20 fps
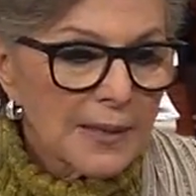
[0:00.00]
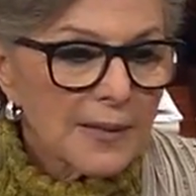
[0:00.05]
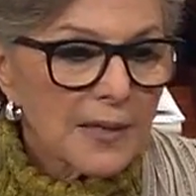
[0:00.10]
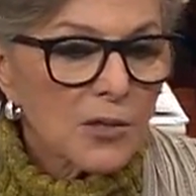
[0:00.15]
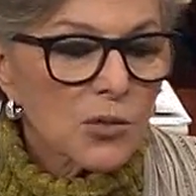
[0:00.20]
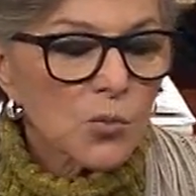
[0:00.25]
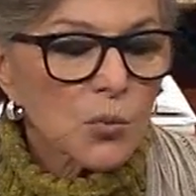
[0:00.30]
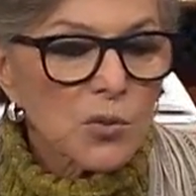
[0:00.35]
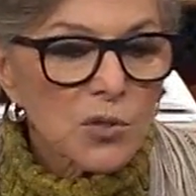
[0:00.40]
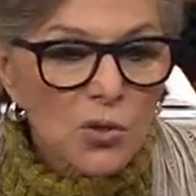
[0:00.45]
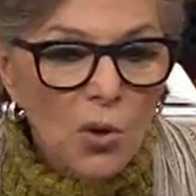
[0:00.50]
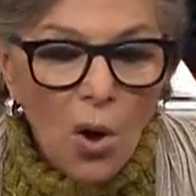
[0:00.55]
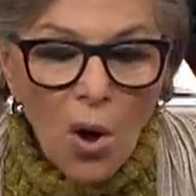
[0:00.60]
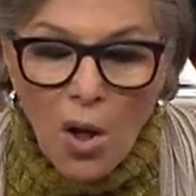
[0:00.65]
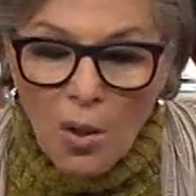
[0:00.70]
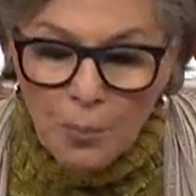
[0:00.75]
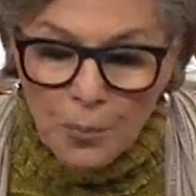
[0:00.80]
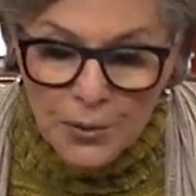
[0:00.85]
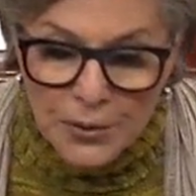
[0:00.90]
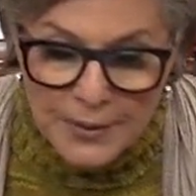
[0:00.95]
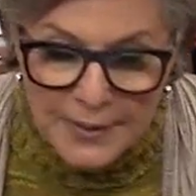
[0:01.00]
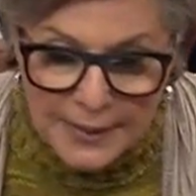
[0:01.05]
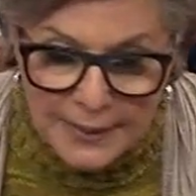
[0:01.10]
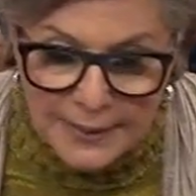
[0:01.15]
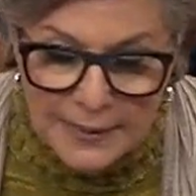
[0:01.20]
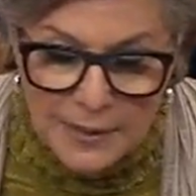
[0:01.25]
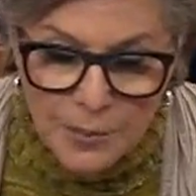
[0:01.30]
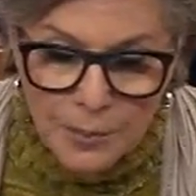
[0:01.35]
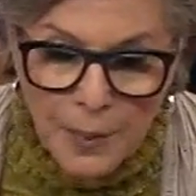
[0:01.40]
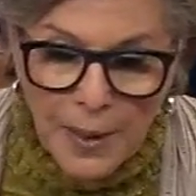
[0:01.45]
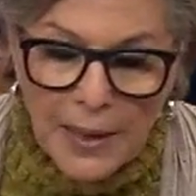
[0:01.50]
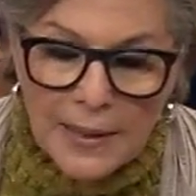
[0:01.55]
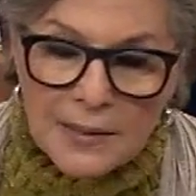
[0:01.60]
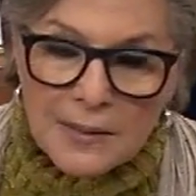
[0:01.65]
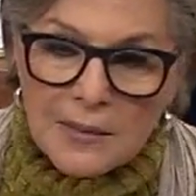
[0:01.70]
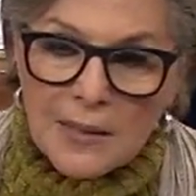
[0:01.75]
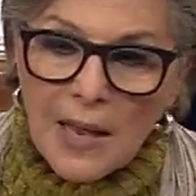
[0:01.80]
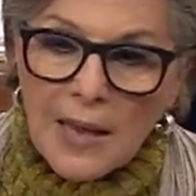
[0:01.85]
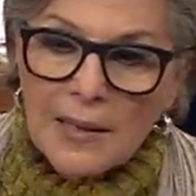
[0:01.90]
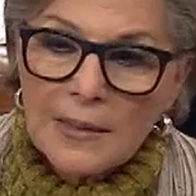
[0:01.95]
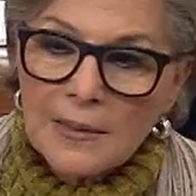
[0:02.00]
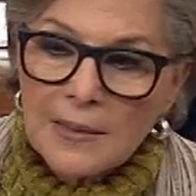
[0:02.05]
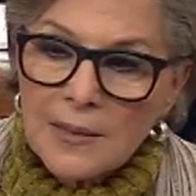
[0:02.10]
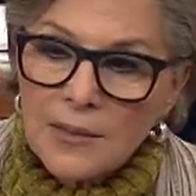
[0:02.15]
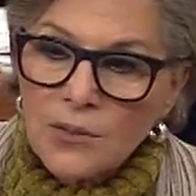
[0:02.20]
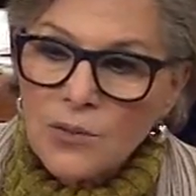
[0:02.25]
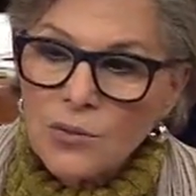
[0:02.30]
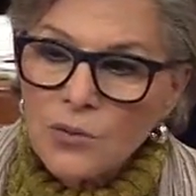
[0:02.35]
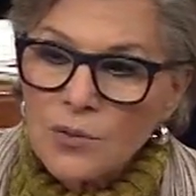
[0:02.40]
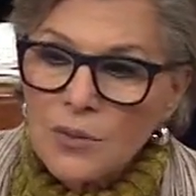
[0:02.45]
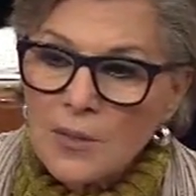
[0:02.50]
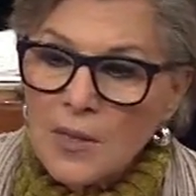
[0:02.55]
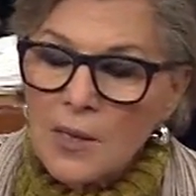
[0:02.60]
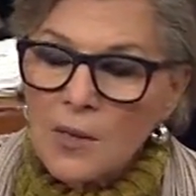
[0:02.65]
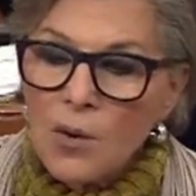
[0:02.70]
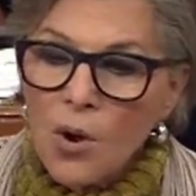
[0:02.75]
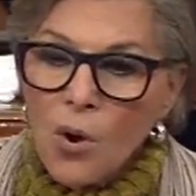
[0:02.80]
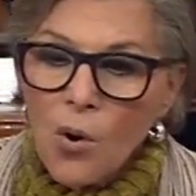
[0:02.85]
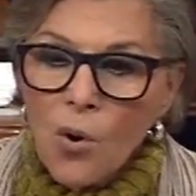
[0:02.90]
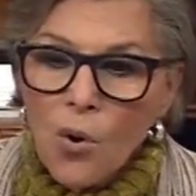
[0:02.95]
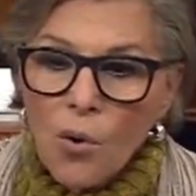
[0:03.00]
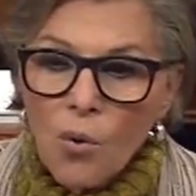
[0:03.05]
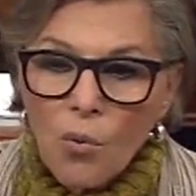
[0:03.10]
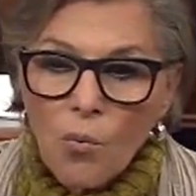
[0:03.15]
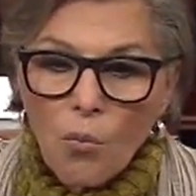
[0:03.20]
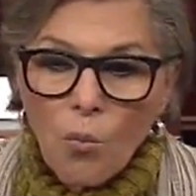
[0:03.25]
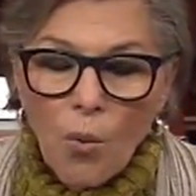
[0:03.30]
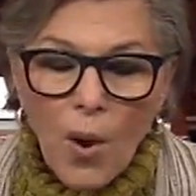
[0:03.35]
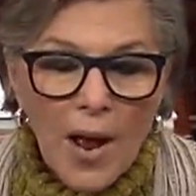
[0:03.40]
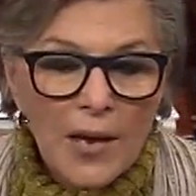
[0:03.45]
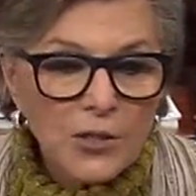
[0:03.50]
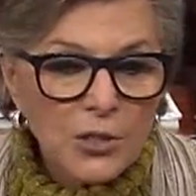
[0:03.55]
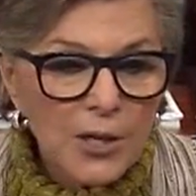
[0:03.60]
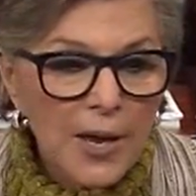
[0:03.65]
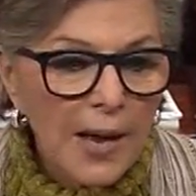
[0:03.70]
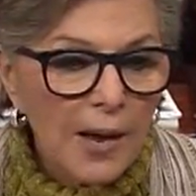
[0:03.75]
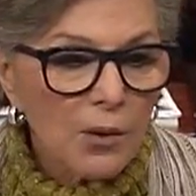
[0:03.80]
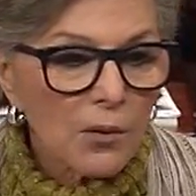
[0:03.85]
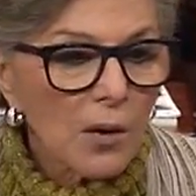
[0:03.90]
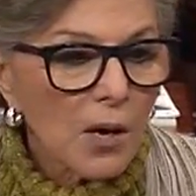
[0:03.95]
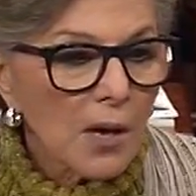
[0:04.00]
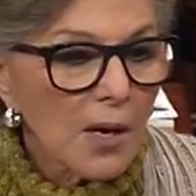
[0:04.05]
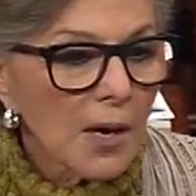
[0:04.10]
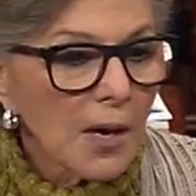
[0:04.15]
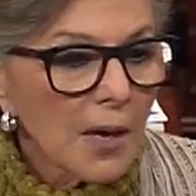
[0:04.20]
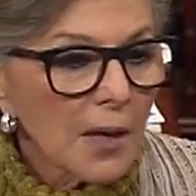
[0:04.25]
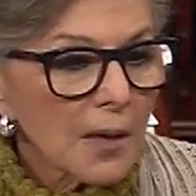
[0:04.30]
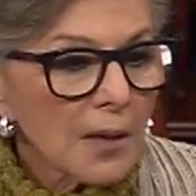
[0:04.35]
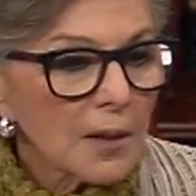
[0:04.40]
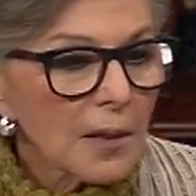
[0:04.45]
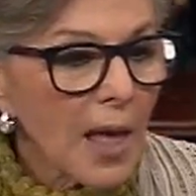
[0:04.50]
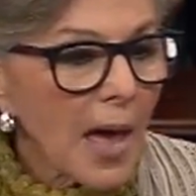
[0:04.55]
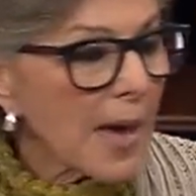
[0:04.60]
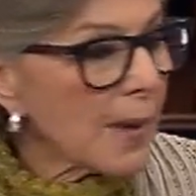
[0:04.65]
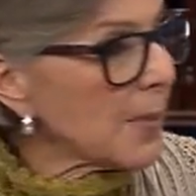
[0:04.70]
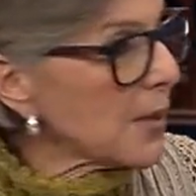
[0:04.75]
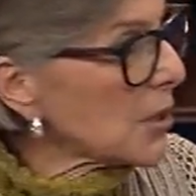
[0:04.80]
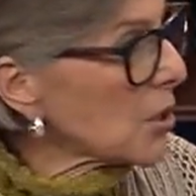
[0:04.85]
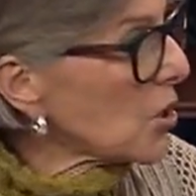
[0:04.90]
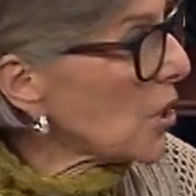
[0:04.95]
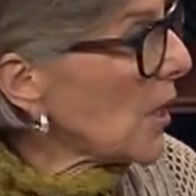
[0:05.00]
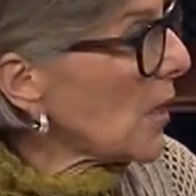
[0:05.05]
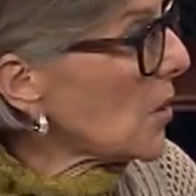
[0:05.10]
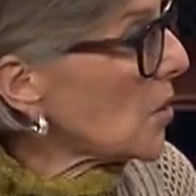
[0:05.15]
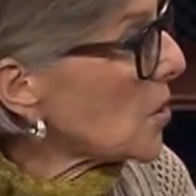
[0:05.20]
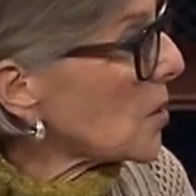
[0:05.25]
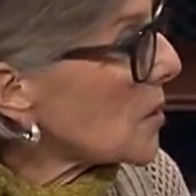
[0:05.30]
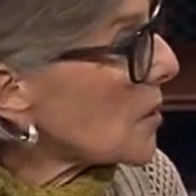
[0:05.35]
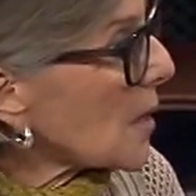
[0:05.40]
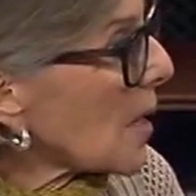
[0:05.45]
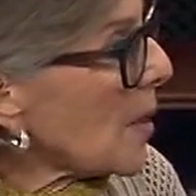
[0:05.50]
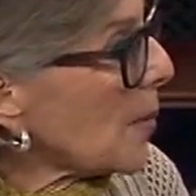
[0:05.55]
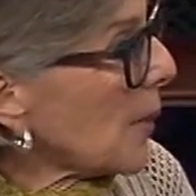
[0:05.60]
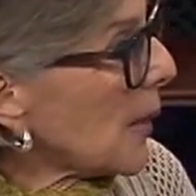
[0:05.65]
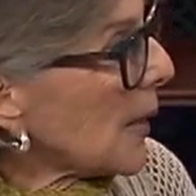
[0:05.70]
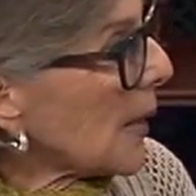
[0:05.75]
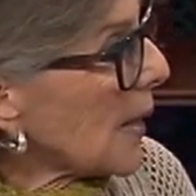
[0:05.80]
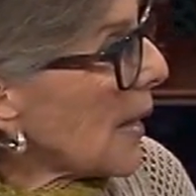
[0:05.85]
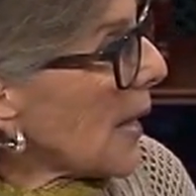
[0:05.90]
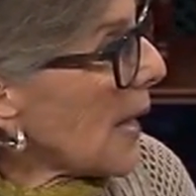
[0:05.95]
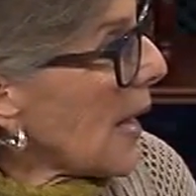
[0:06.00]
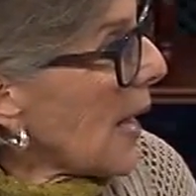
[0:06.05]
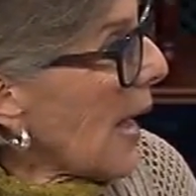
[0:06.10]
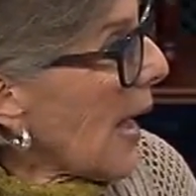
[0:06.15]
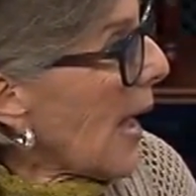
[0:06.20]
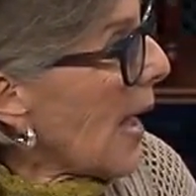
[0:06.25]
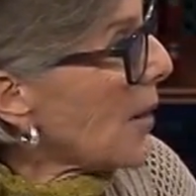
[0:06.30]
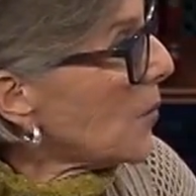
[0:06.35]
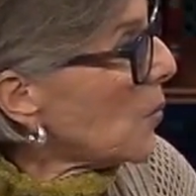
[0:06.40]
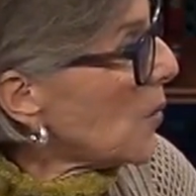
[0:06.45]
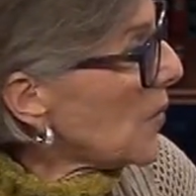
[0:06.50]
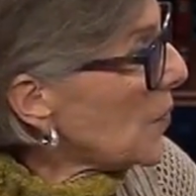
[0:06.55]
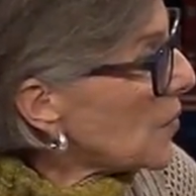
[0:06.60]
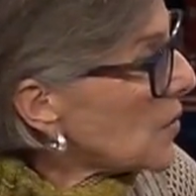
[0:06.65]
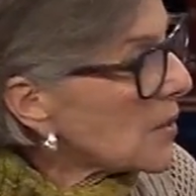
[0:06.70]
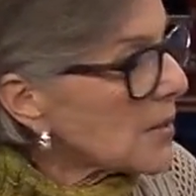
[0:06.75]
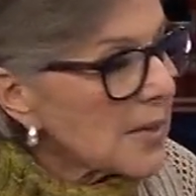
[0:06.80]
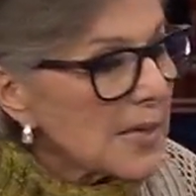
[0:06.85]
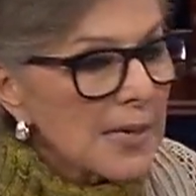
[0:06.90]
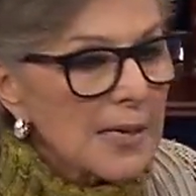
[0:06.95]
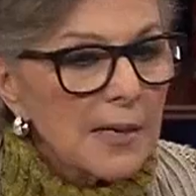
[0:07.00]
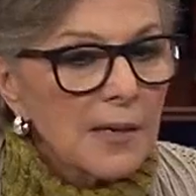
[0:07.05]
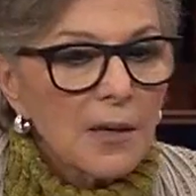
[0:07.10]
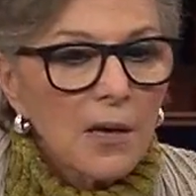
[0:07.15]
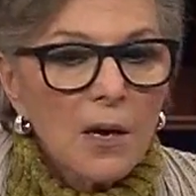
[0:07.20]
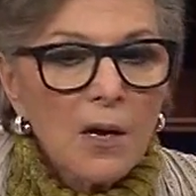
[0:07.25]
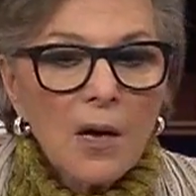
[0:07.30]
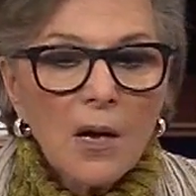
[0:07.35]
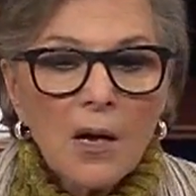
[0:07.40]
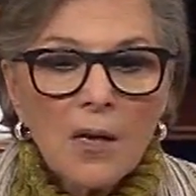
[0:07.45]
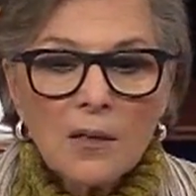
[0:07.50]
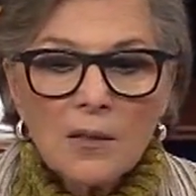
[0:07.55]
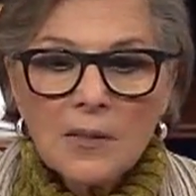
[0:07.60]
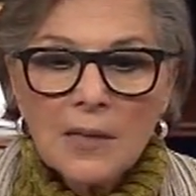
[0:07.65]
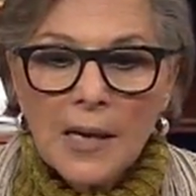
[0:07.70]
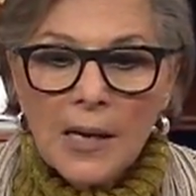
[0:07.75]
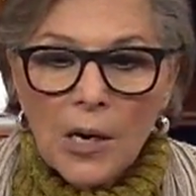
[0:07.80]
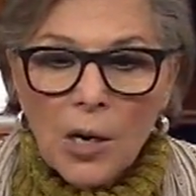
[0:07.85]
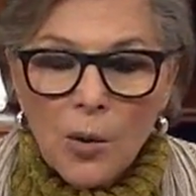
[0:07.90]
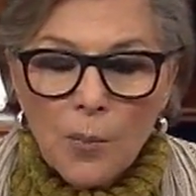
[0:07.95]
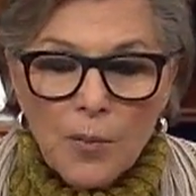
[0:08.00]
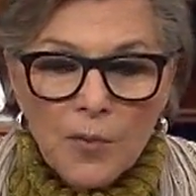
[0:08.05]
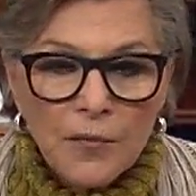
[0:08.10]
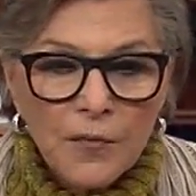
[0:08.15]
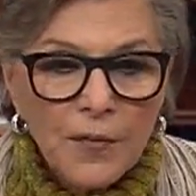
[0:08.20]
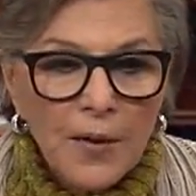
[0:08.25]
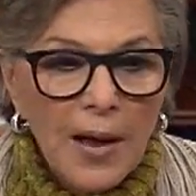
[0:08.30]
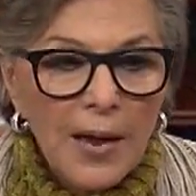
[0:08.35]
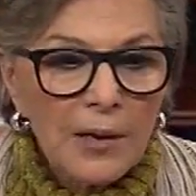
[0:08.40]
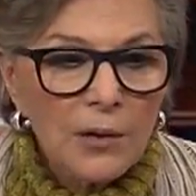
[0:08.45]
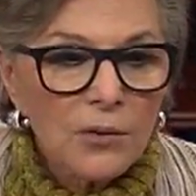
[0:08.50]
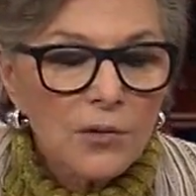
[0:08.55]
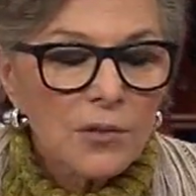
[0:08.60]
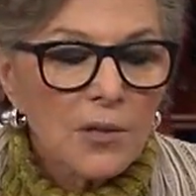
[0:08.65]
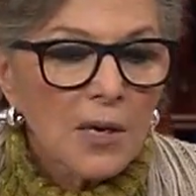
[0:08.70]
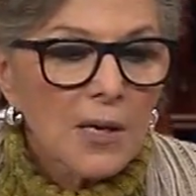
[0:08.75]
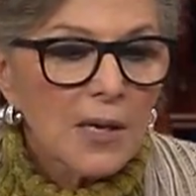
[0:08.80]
This was all predicted by scientists who said, watch out, climate change is coming. And we've seen terrible fires,